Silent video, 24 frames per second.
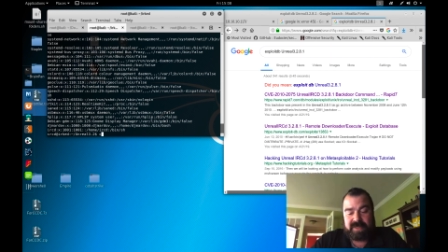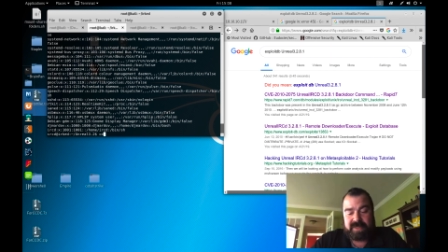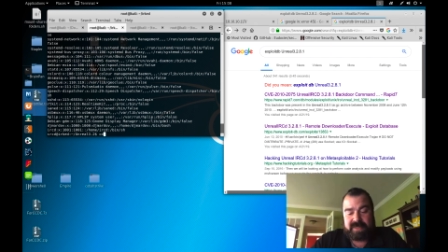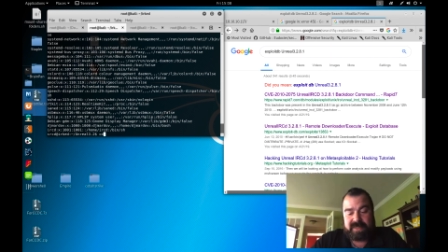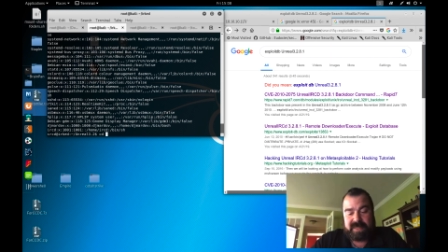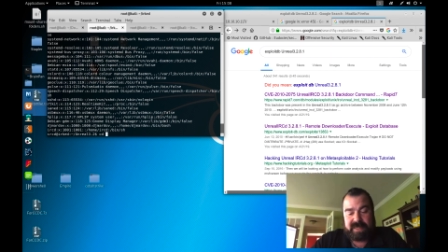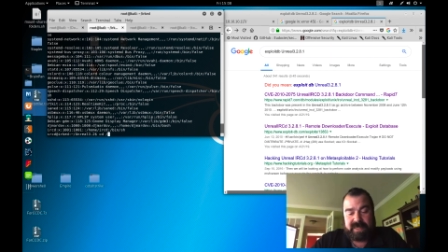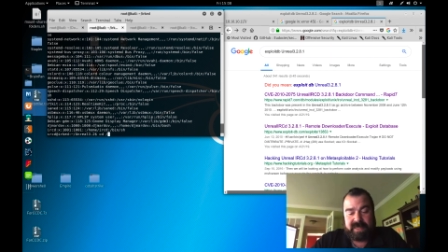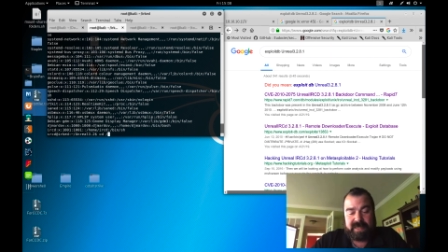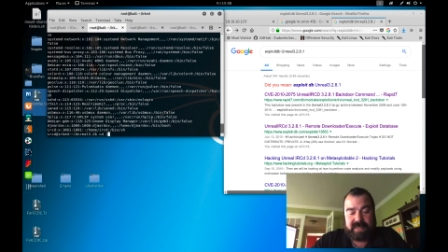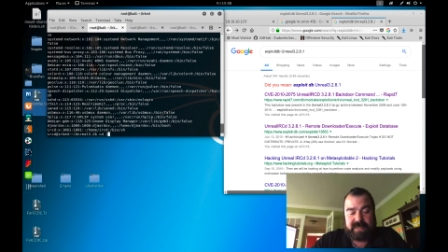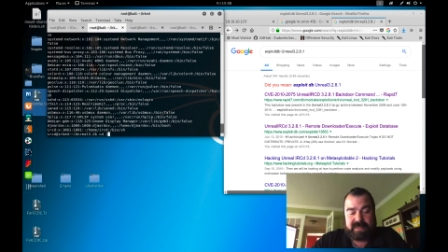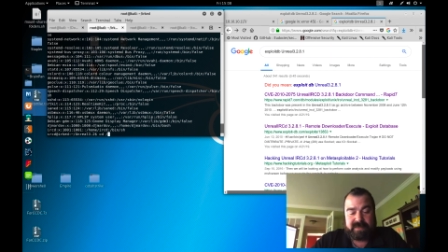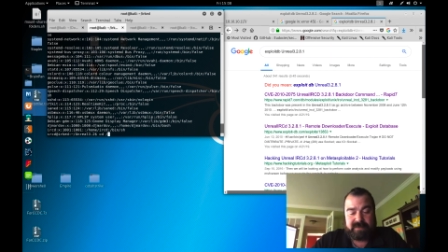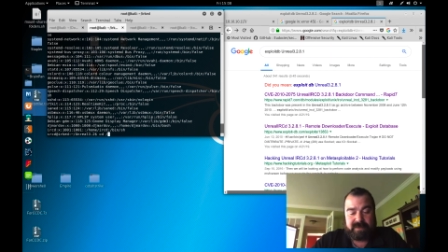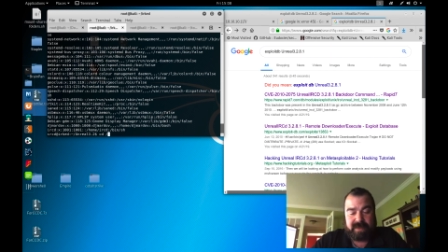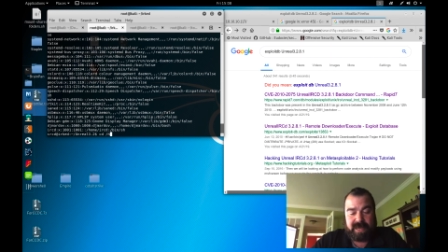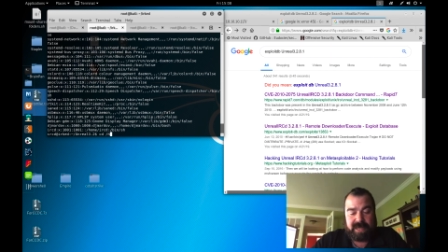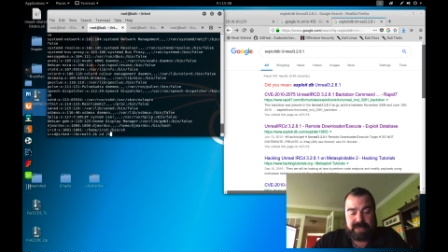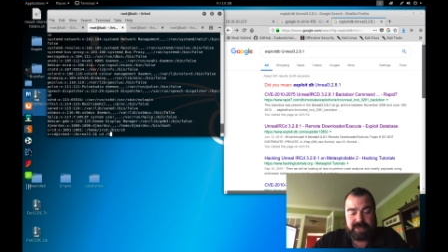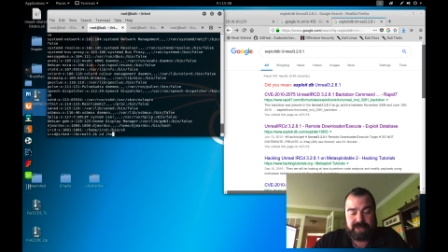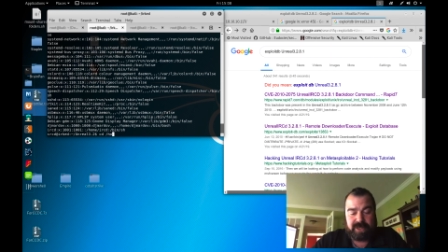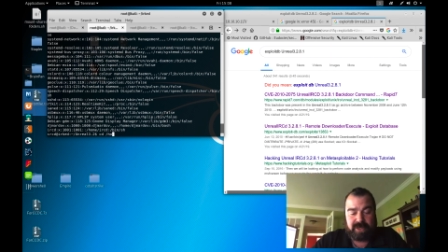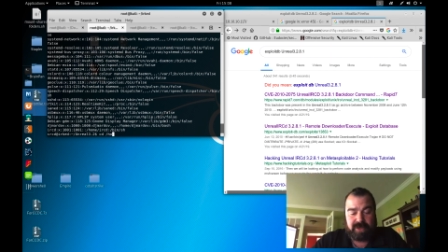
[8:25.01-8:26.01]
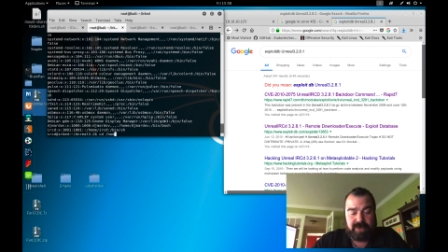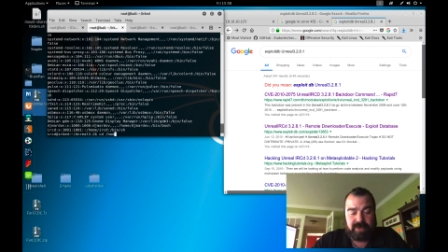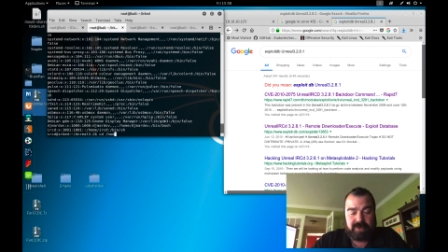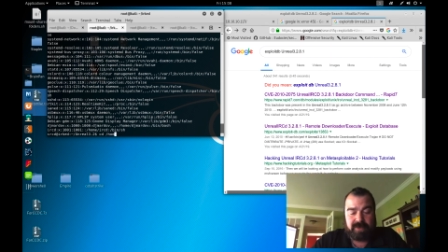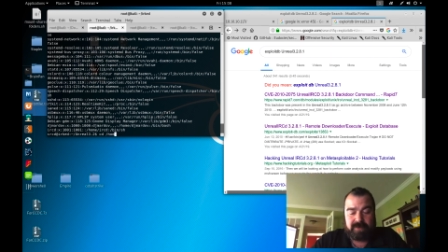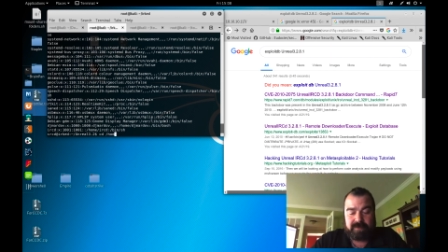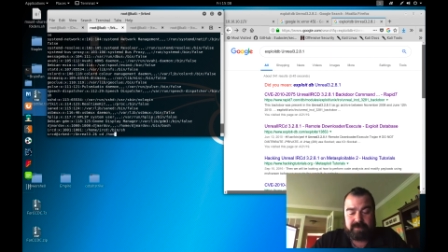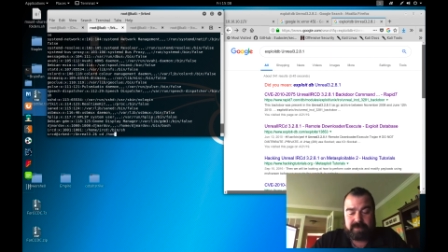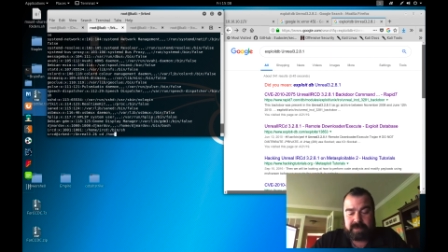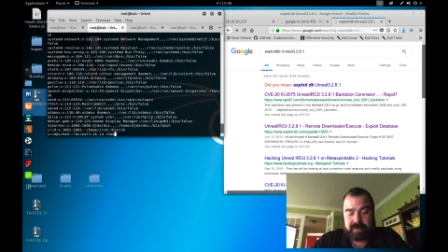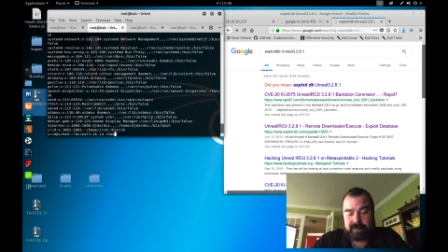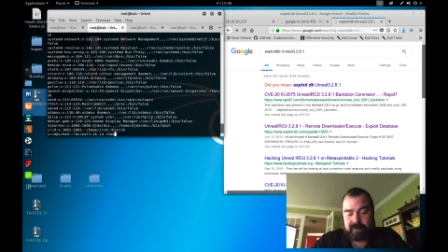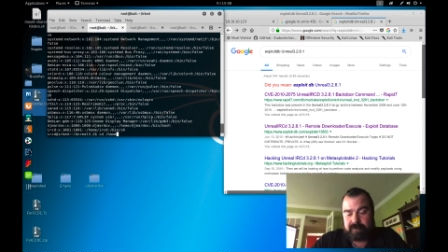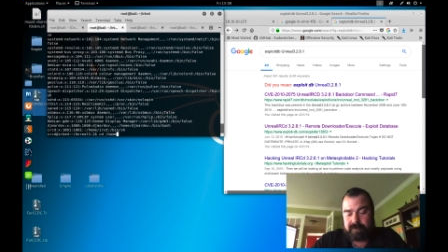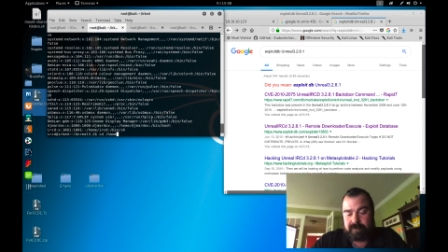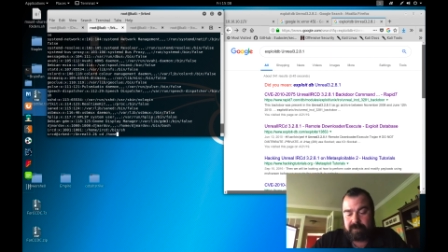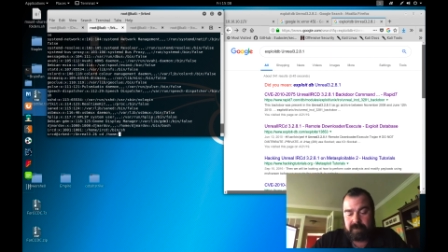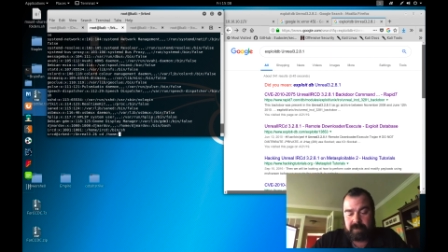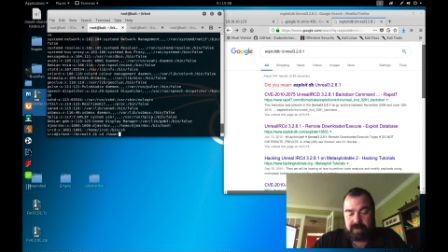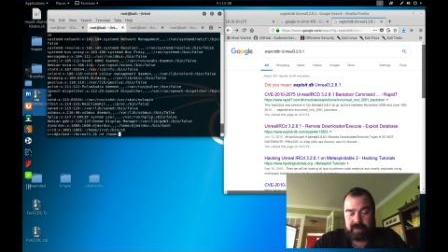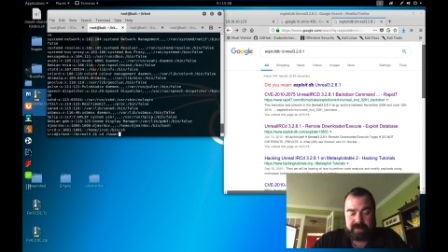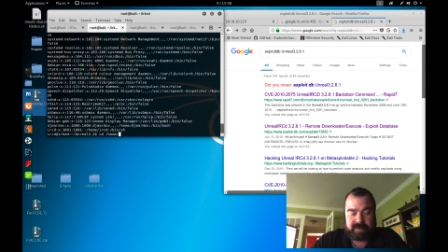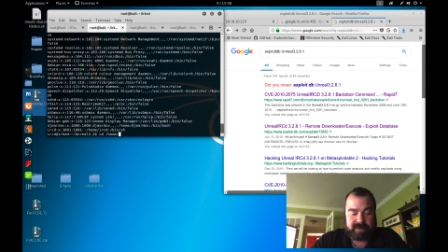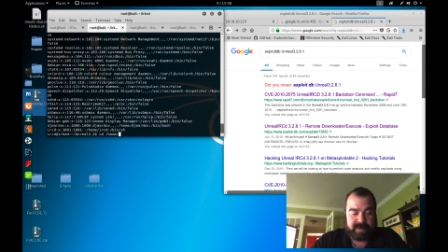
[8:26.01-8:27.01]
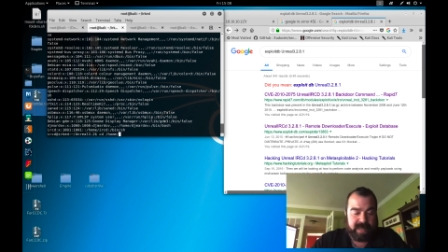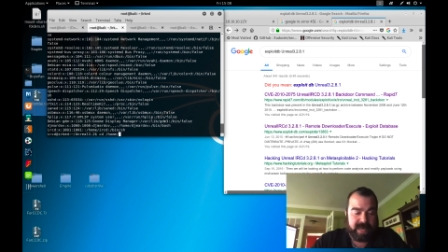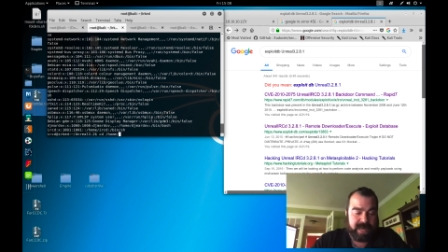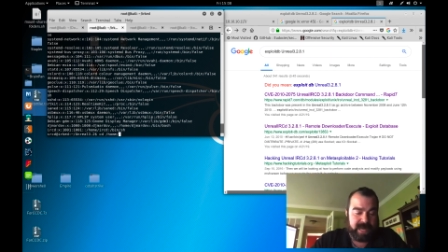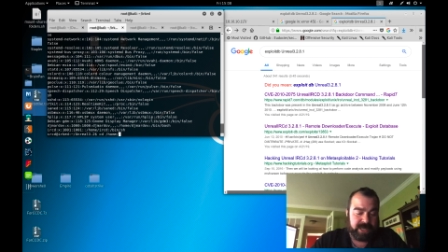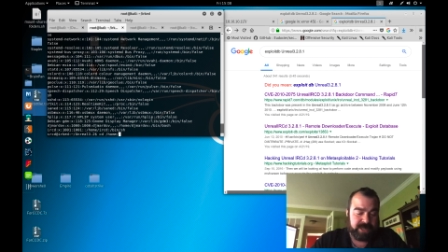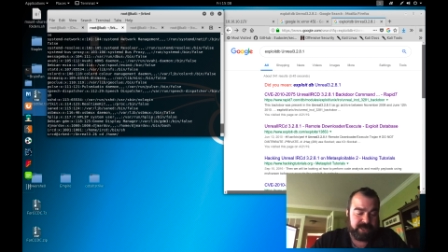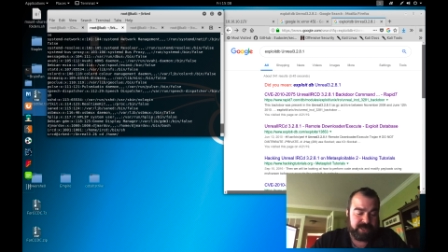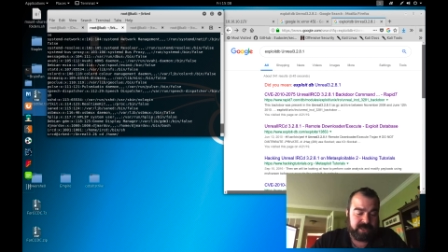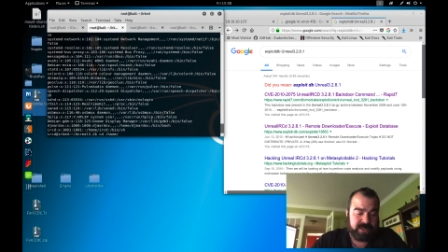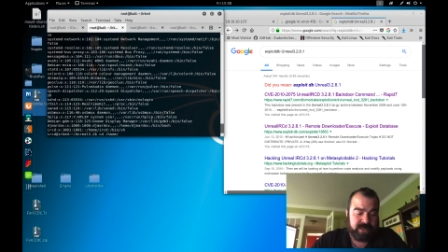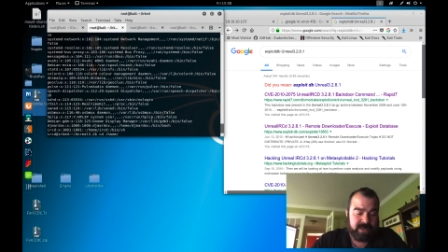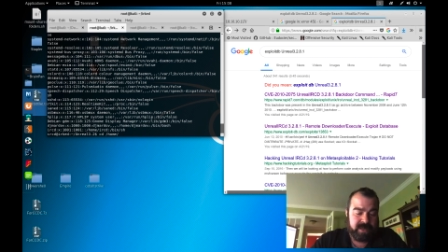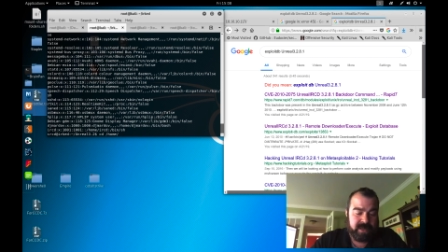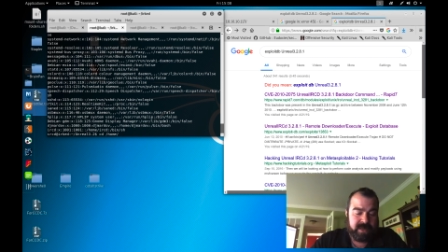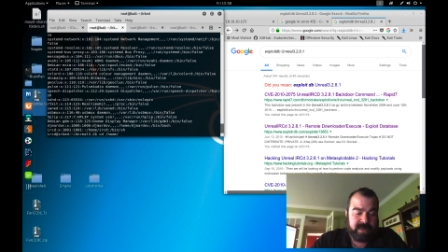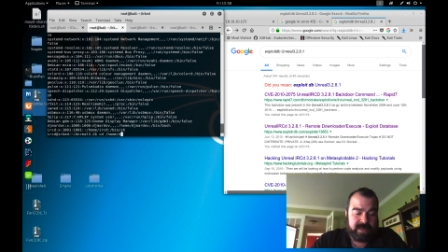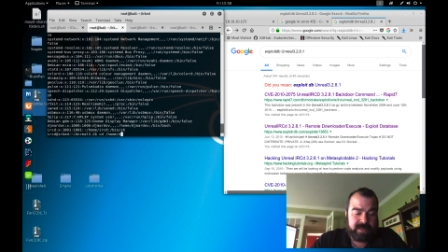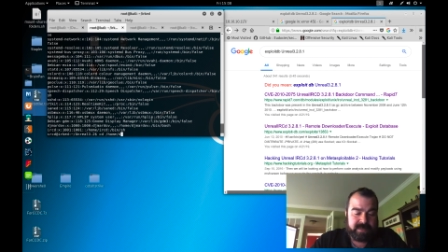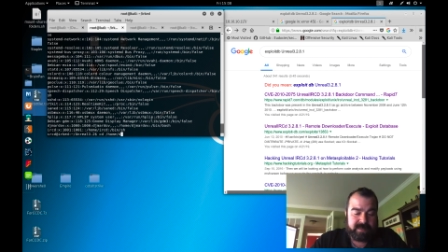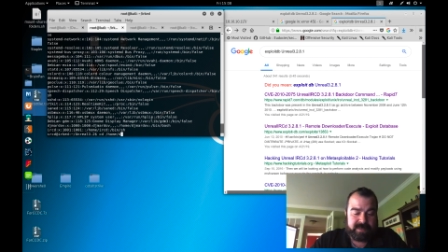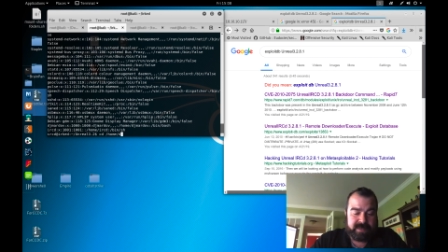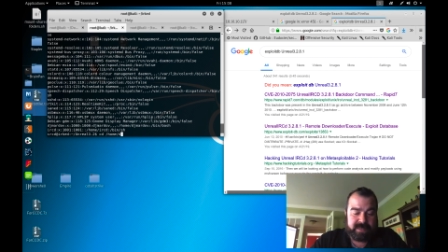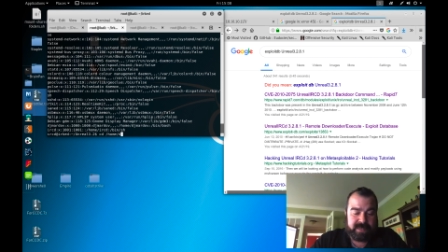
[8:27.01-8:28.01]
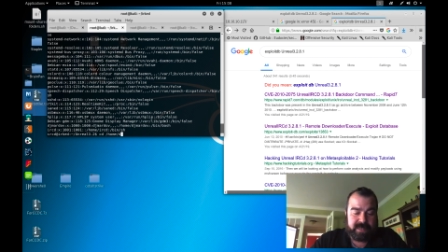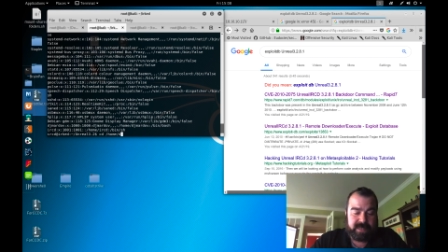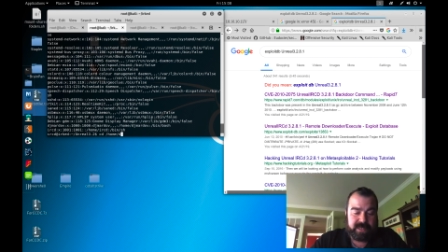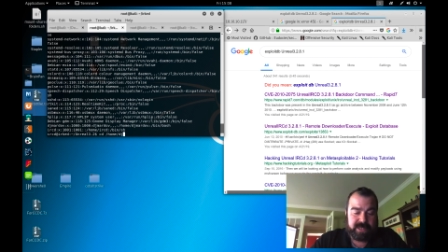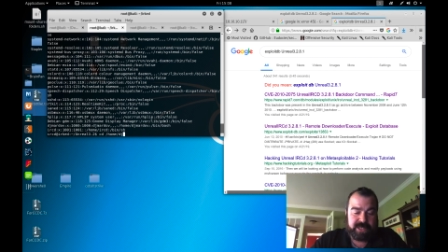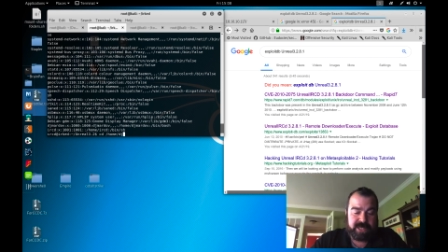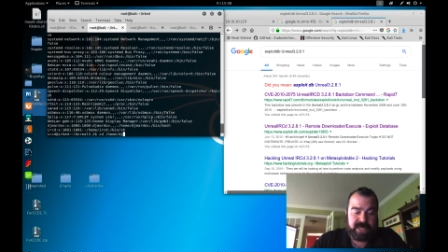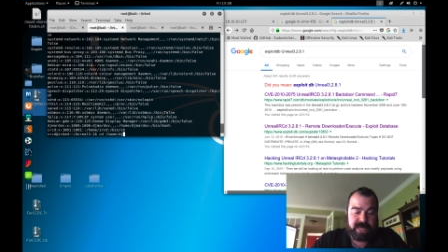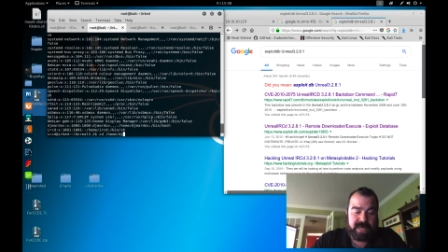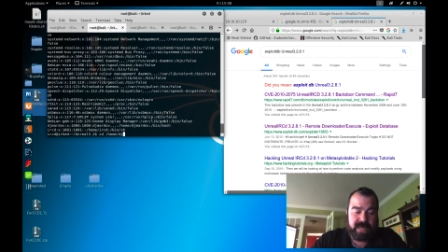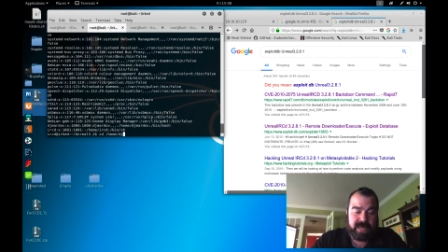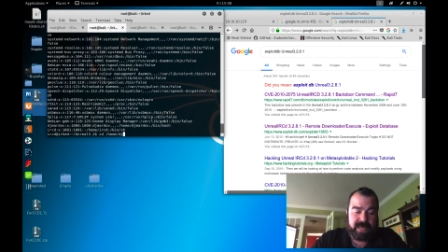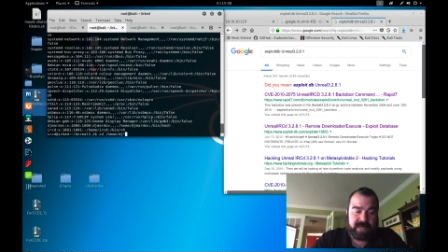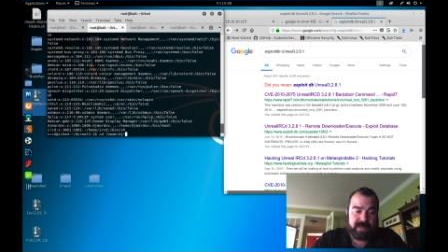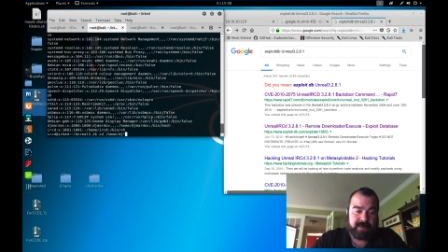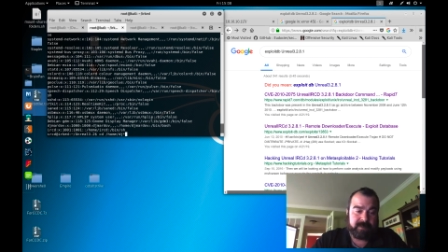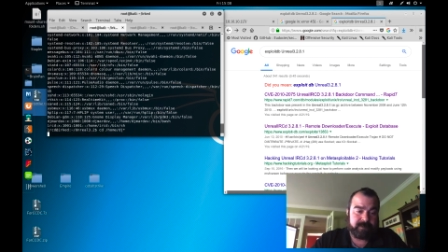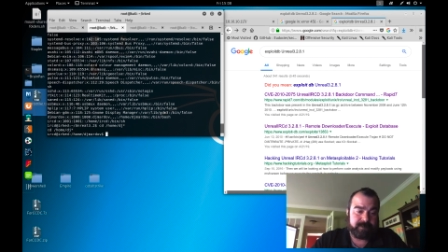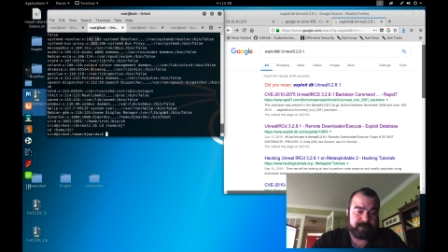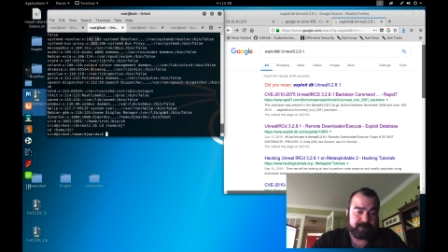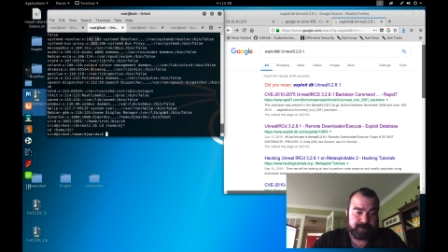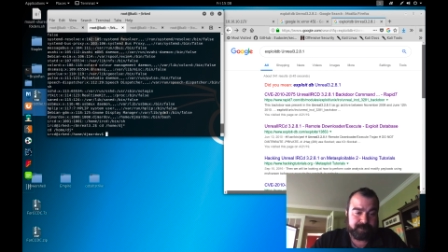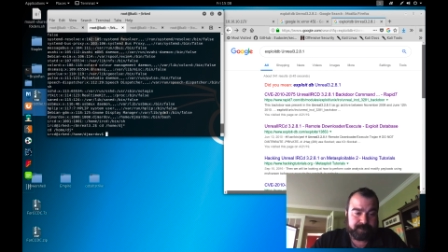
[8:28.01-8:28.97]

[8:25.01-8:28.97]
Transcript: cd/home/dj,